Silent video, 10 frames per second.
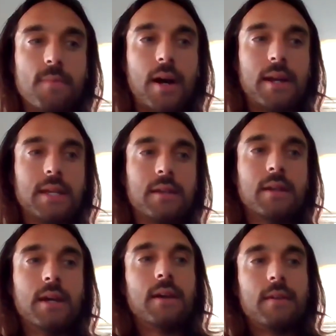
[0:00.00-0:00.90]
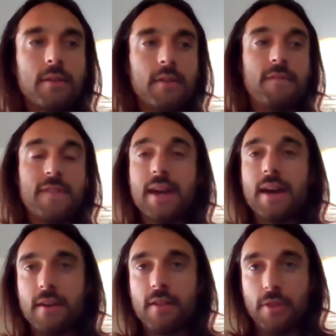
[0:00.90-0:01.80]
body
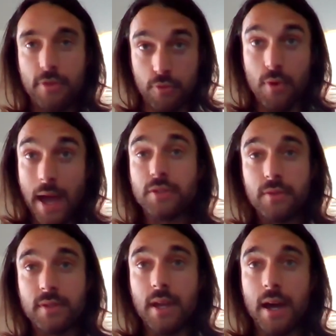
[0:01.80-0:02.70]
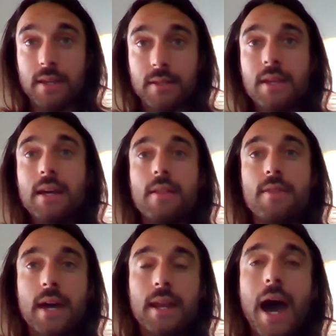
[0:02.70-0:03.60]
via through exercise
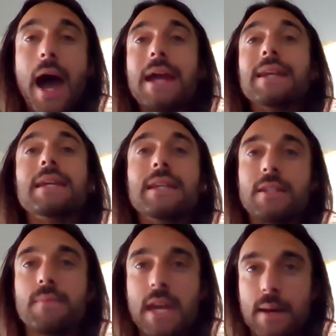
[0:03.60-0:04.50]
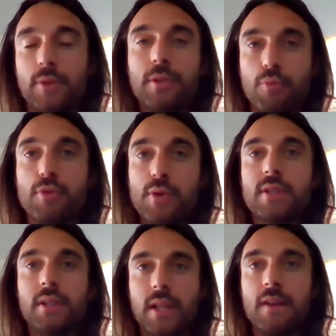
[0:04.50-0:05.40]
that I need to be able to
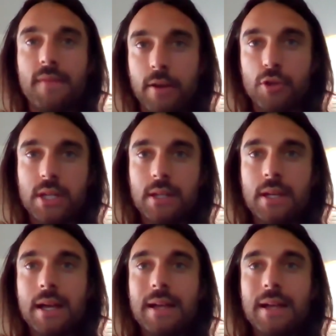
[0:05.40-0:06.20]
produce a lot of energy,